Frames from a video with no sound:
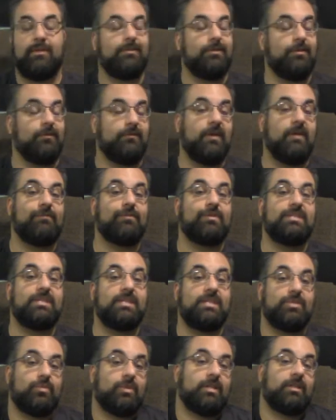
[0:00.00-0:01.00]
your favorite
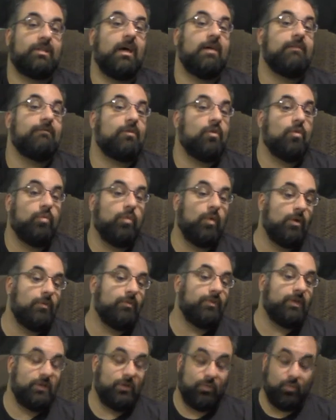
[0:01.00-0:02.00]
D20 Live quote
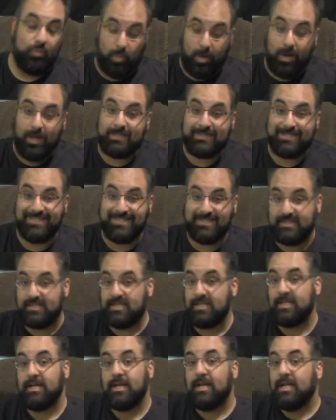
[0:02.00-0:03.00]
that you want to
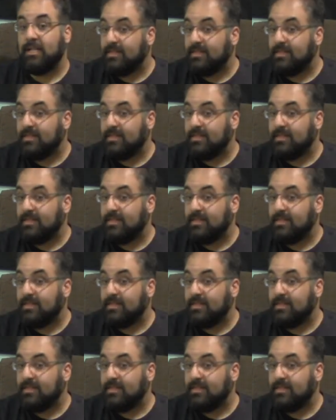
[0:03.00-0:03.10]
see,